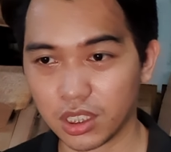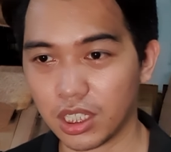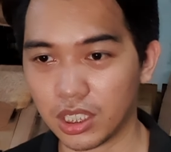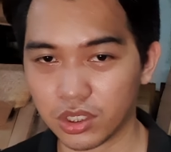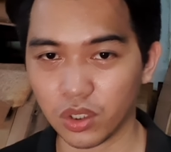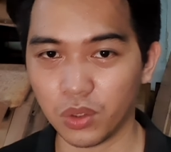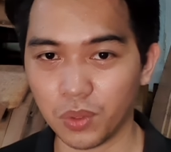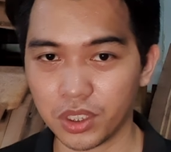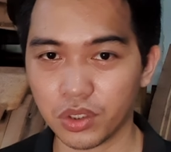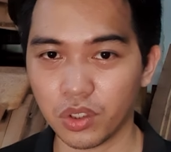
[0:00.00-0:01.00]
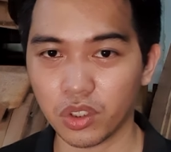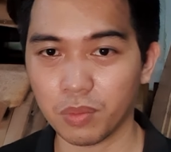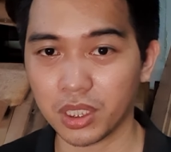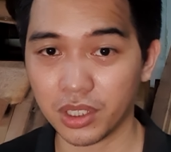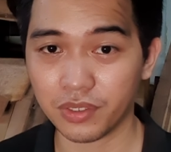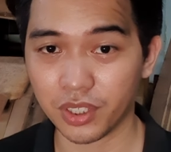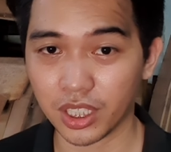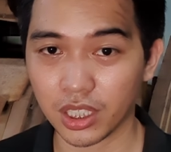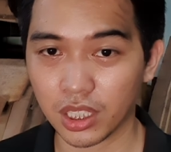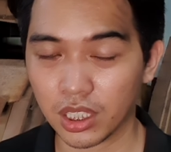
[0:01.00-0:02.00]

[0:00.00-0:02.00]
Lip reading: it's always going to be different.